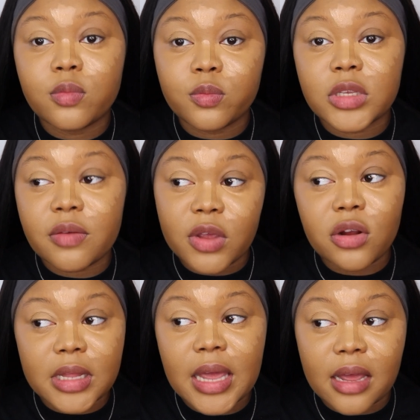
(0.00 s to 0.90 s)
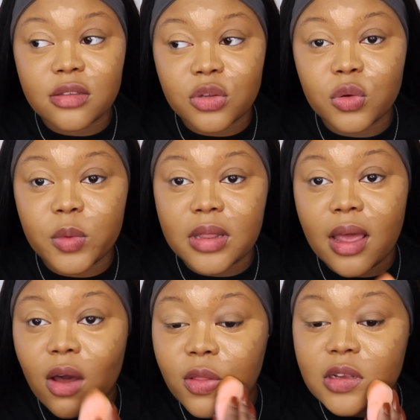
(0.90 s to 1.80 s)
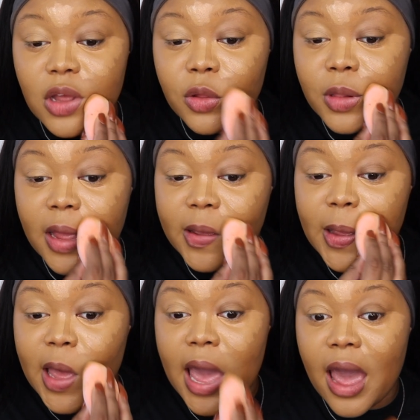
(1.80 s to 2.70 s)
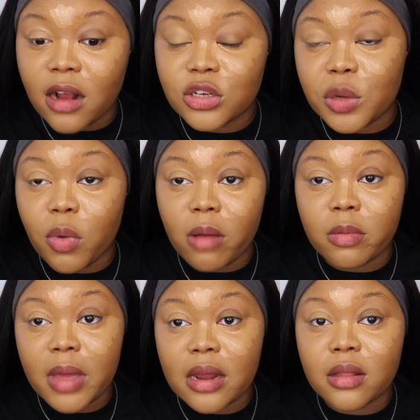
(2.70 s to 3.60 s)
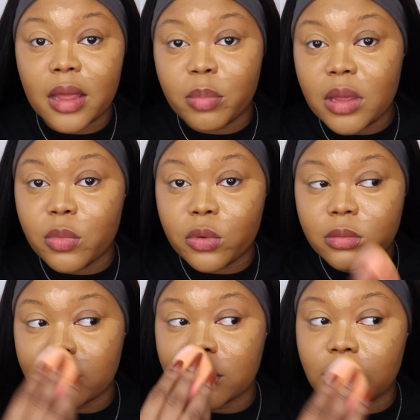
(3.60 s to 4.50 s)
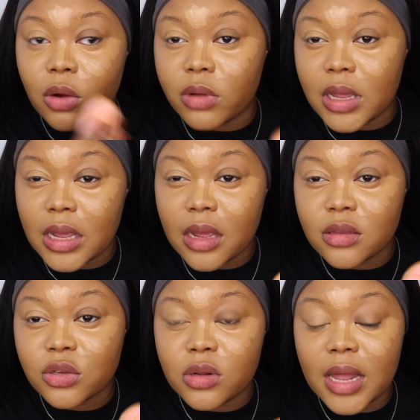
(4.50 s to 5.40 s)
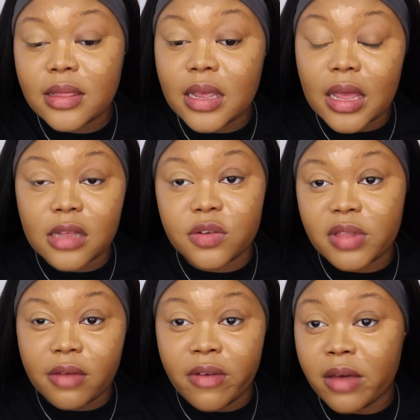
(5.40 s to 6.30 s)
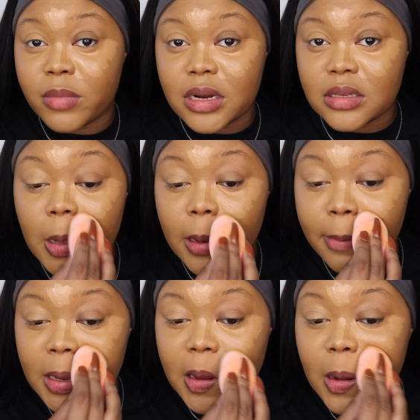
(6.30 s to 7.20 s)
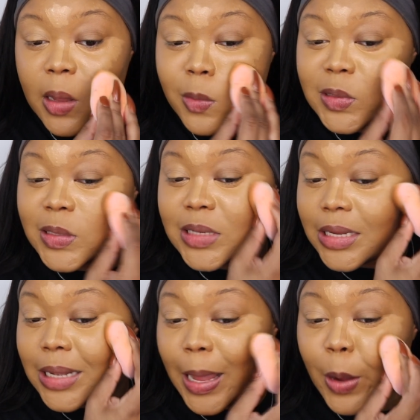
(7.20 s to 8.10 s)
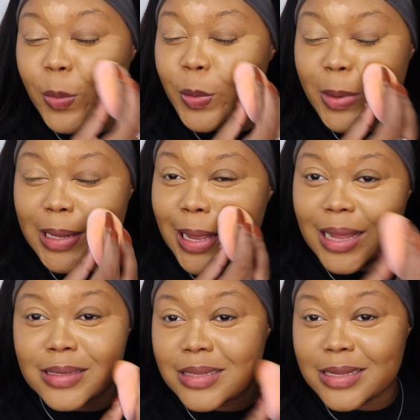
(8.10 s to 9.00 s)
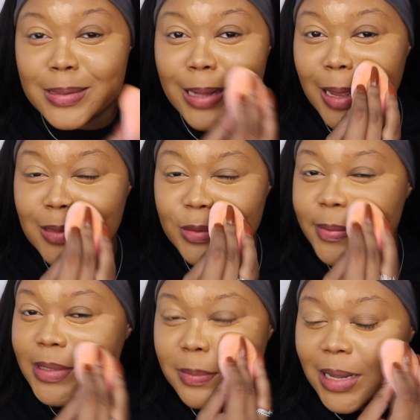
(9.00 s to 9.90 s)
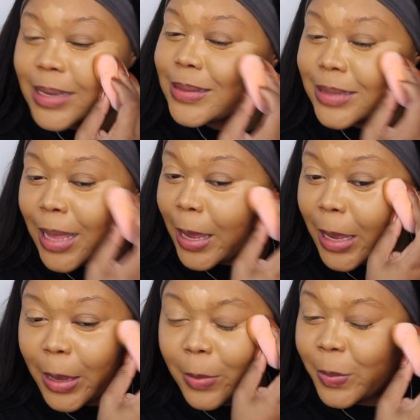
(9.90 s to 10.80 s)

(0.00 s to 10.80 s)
severely canceled when like all these other like actually problematic like people don't get canceled. Like they get canceled for like 5 minutes. So let me know, like what's the tea? Like are we really canceling like Juvia's Place? Like